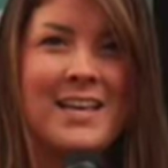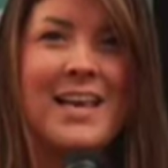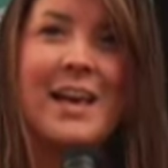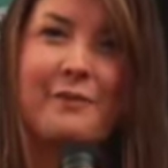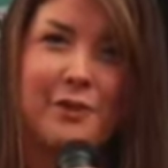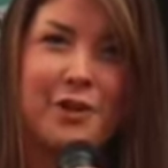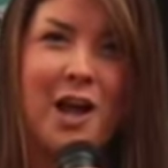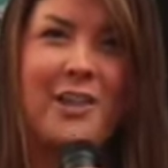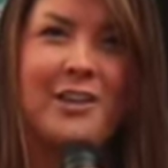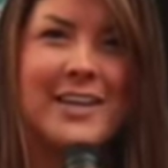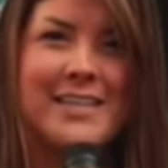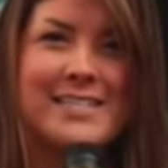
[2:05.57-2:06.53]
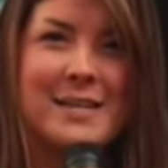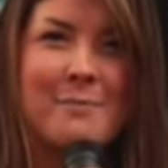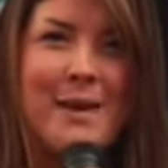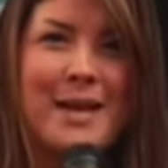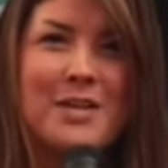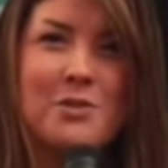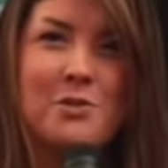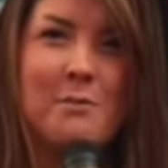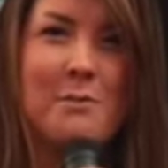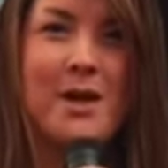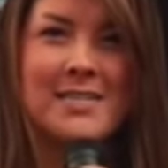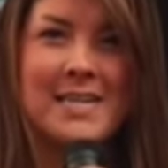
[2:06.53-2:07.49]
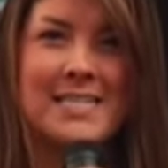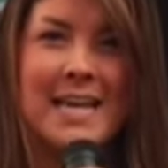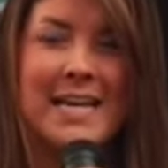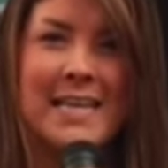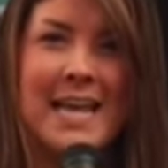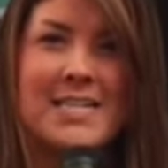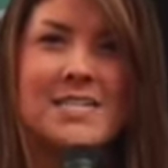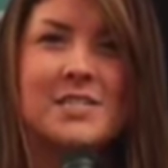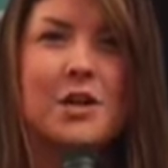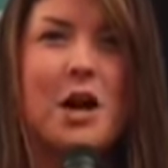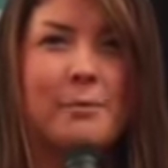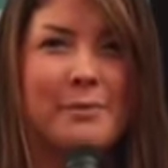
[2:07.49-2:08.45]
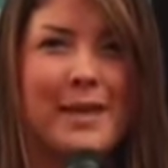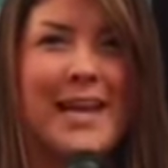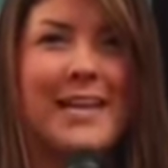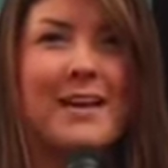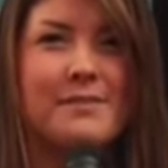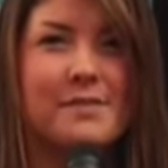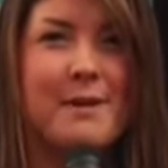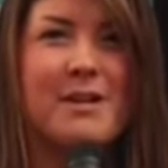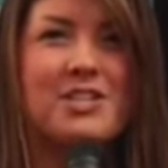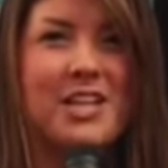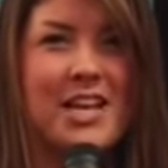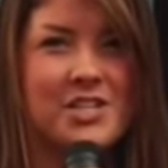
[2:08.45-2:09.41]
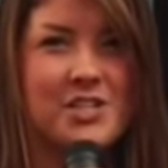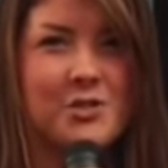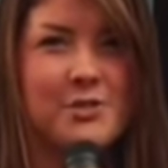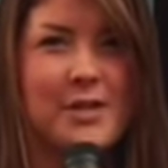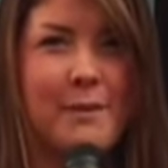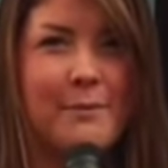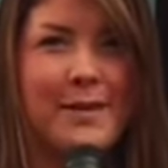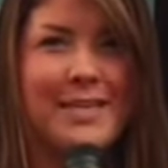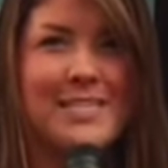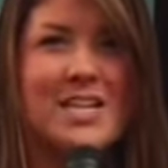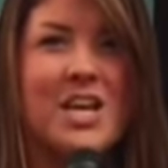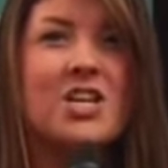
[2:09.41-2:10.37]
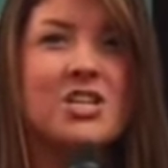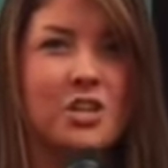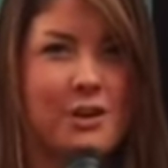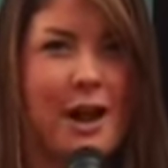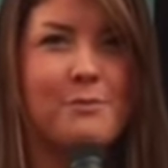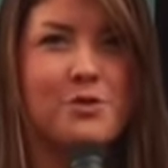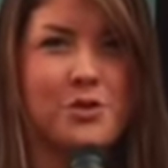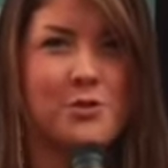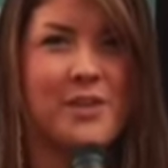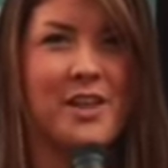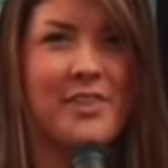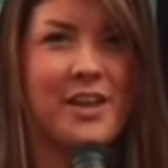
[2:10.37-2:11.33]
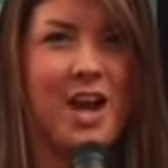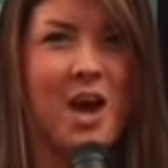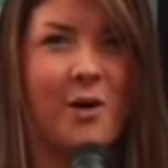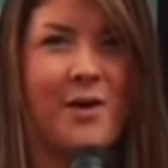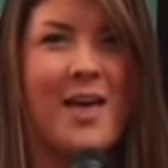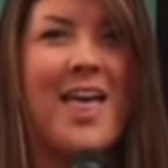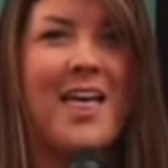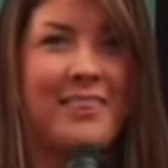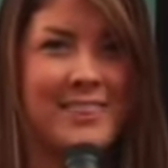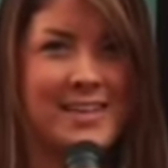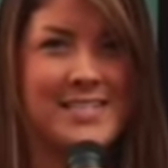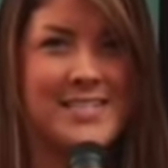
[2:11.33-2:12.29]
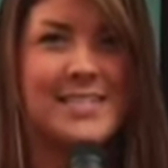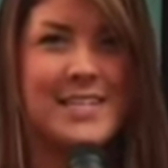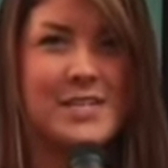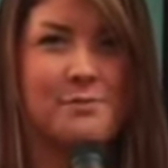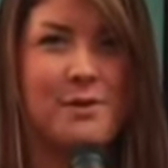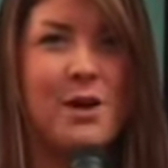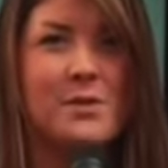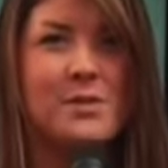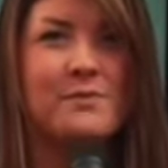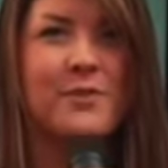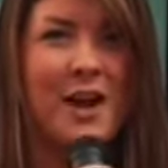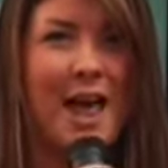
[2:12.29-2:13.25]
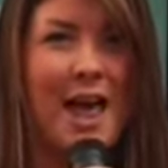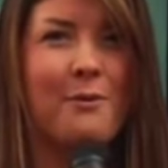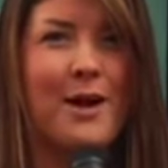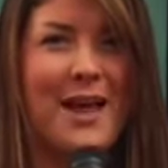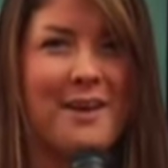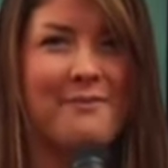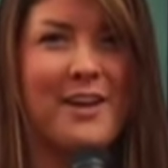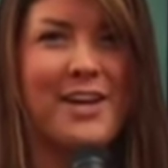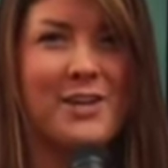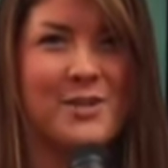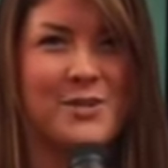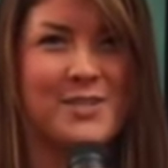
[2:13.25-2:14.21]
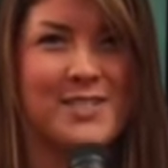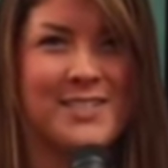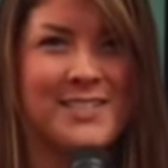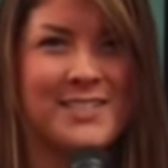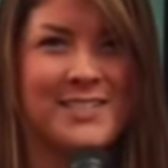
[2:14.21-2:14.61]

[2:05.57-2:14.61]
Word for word: If you're not looking to commit to a multi day cleanse, there are plenty of specialized juice companies to grab juice on the go. This is Liz Rose for NYFA News.